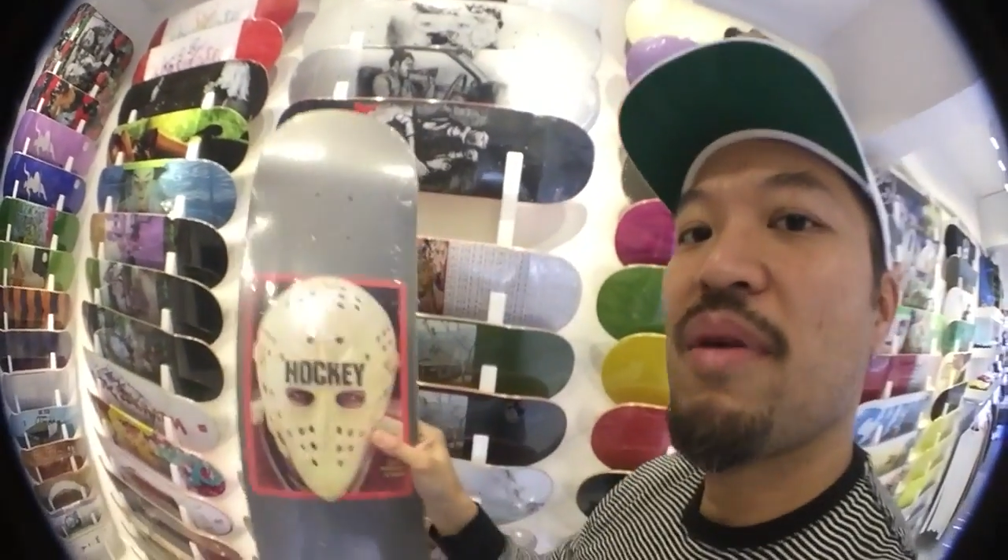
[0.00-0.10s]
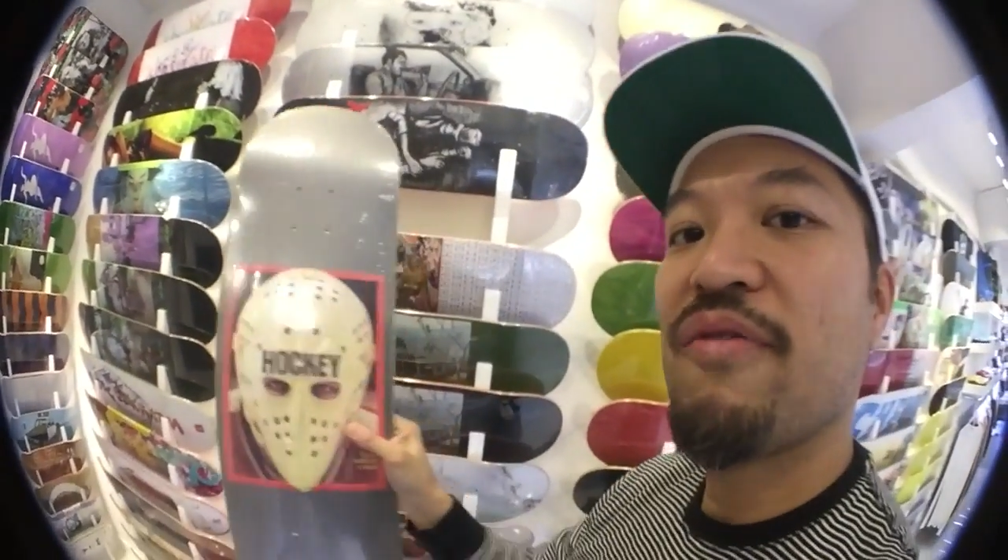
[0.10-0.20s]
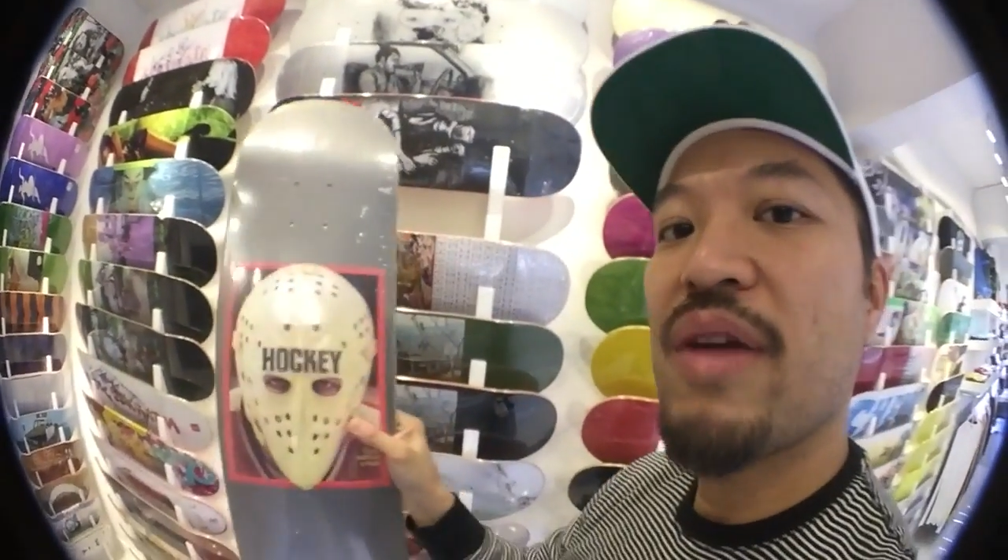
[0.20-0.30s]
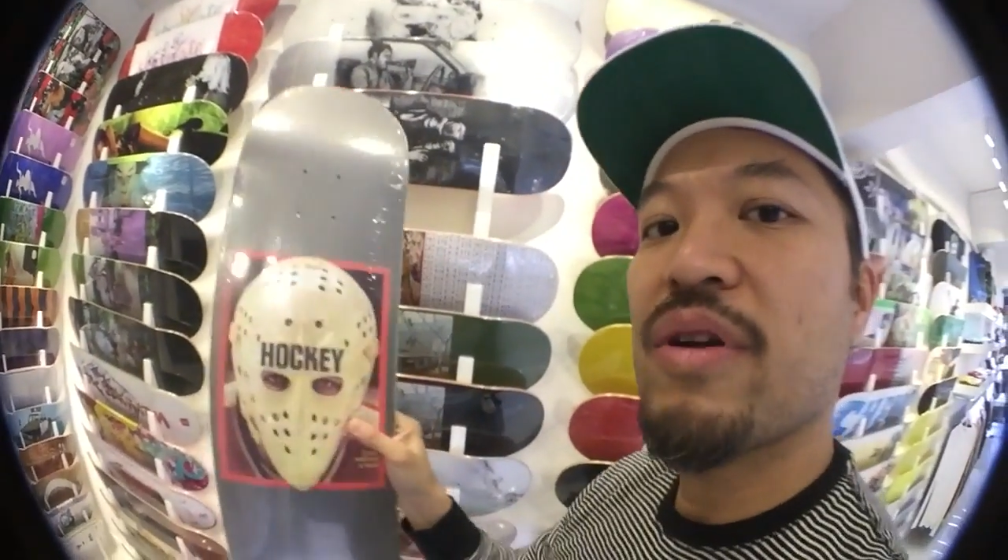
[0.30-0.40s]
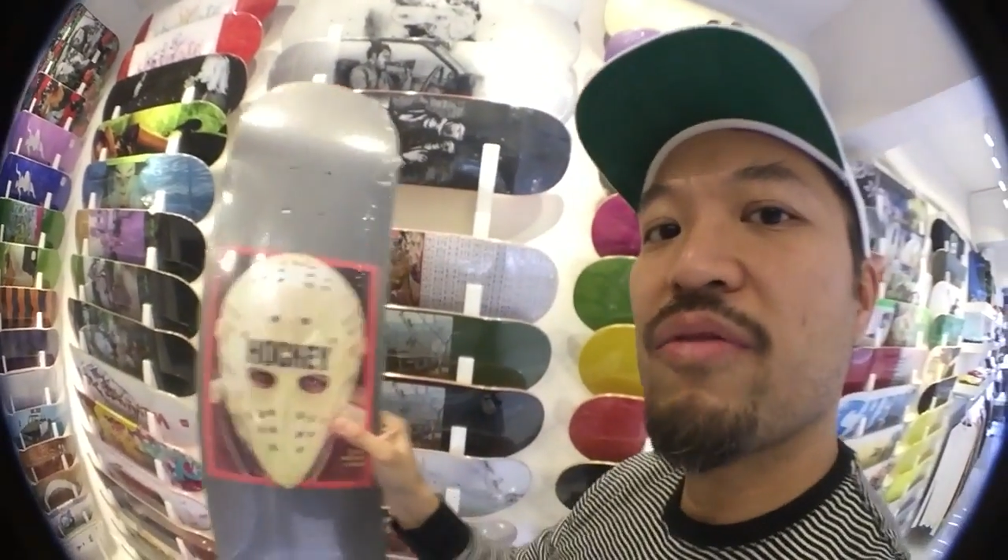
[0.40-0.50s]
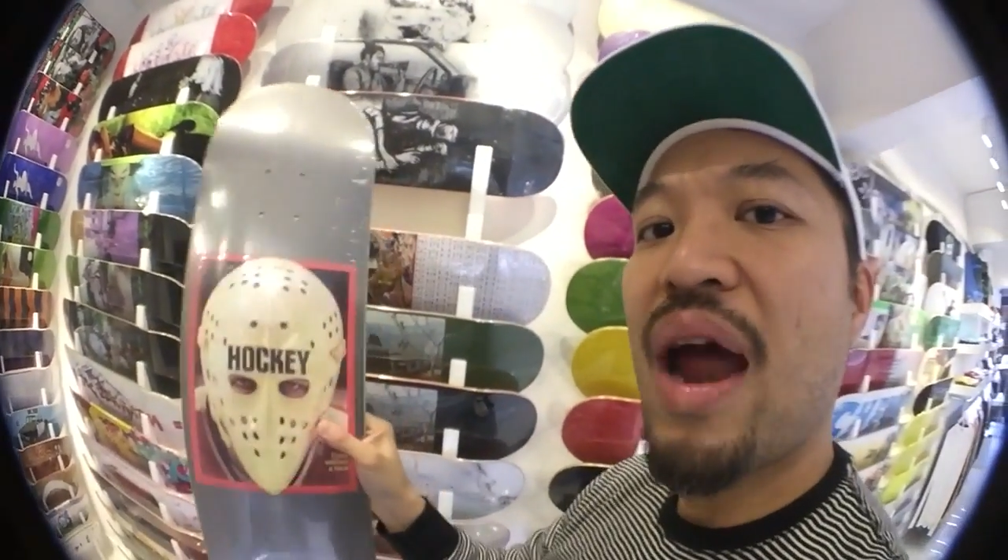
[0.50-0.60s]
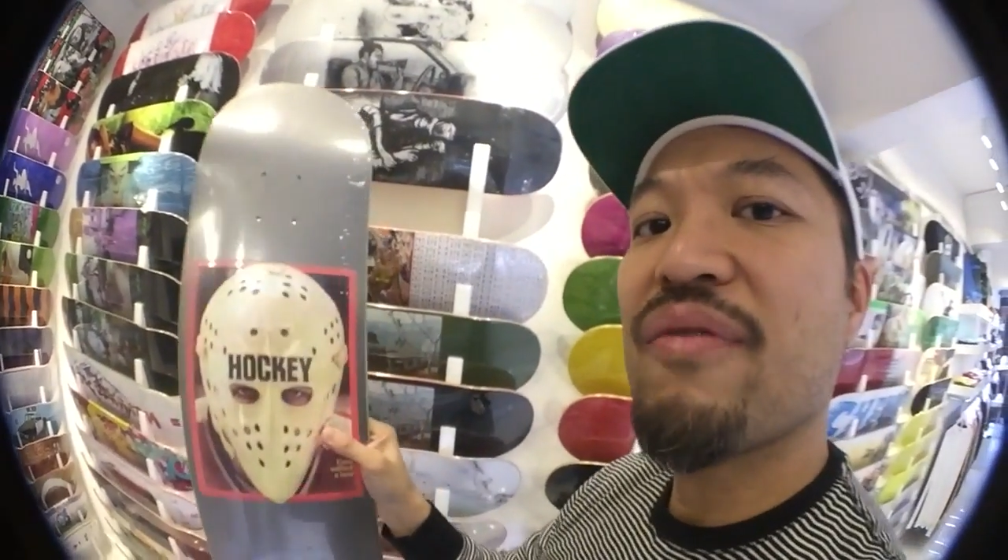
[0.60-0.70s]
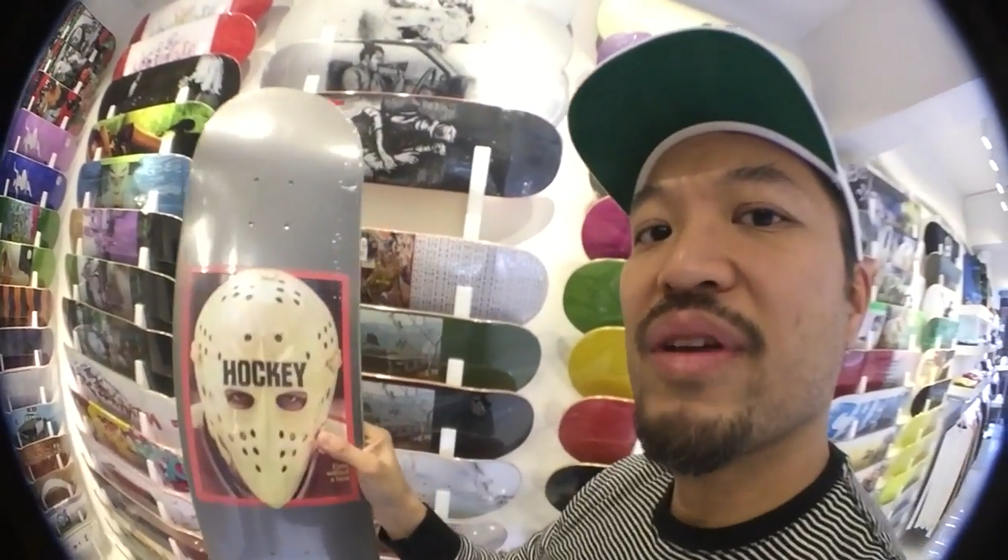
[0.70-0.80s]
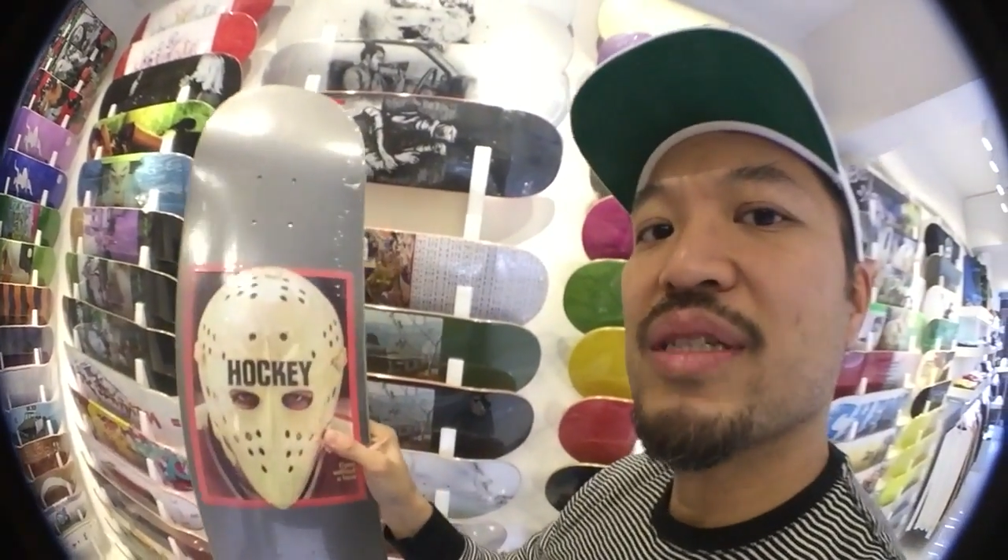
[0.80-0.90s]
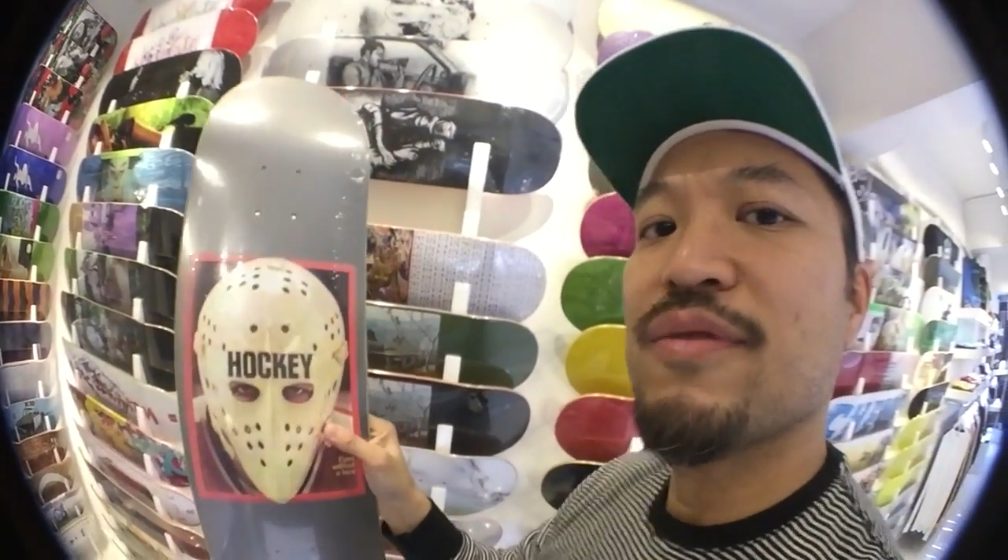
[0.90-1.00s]
of my favorite
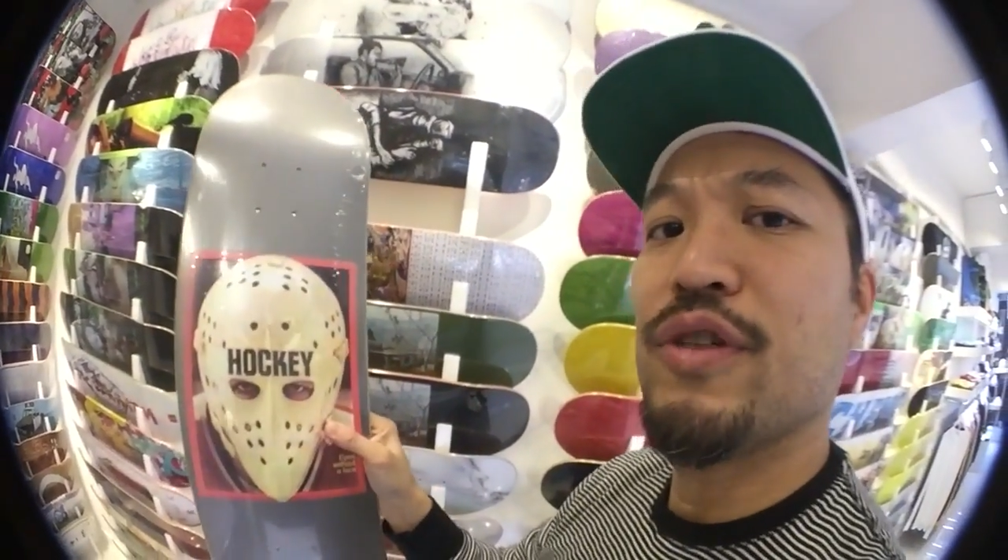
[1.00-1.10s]
graphics